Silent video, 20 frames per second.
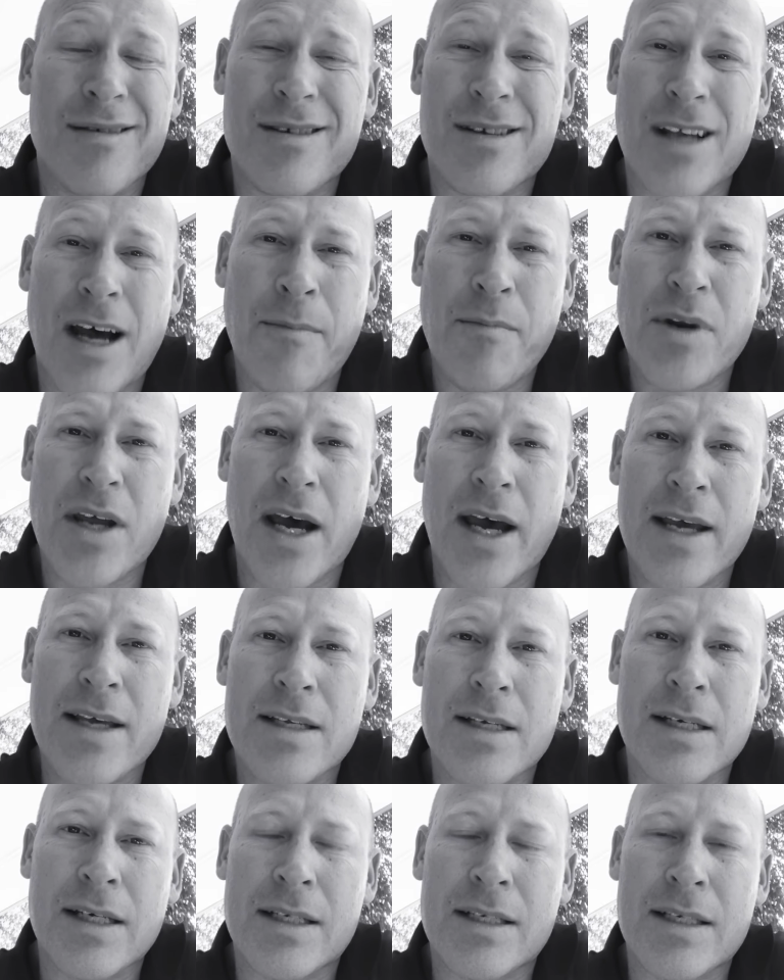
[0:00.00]
some
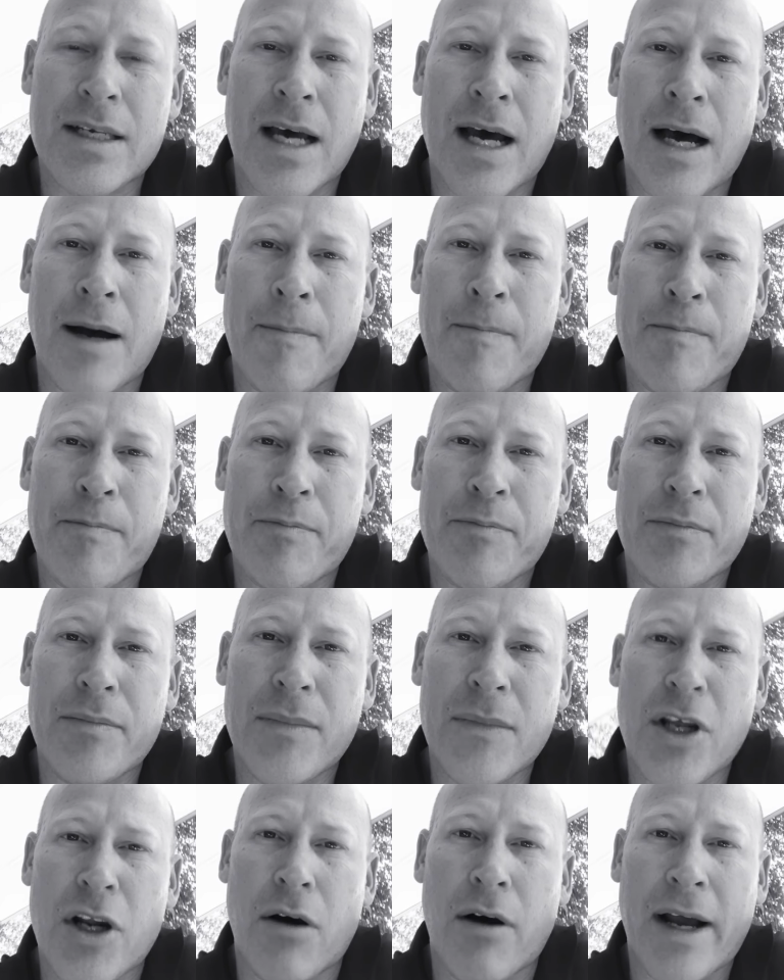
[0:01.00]
days
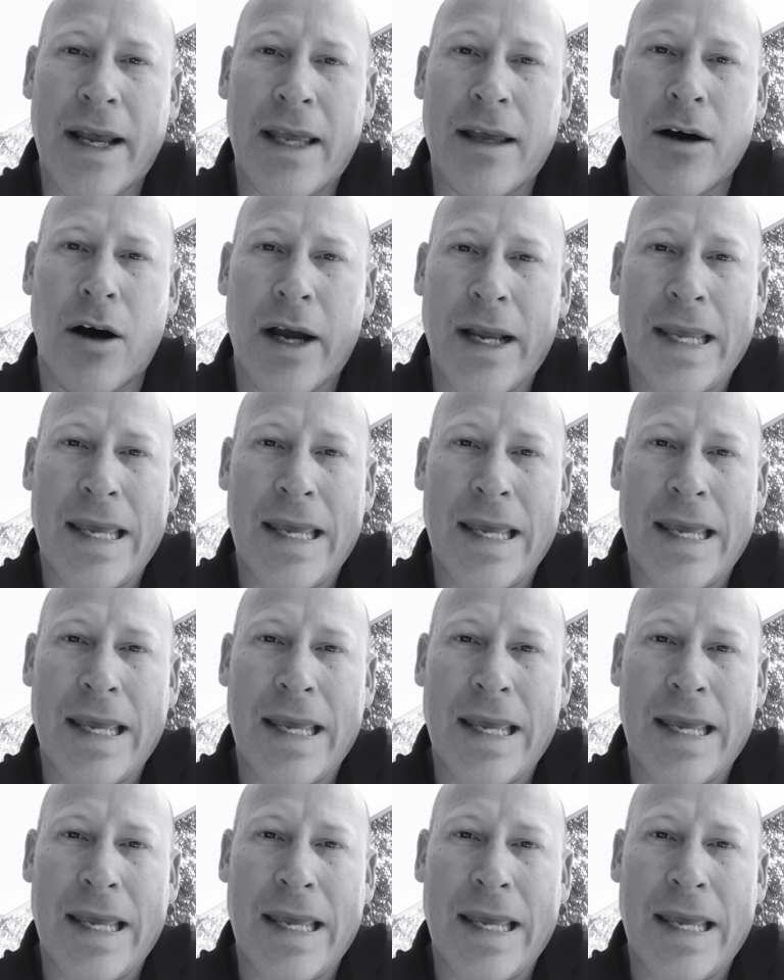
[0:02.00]
I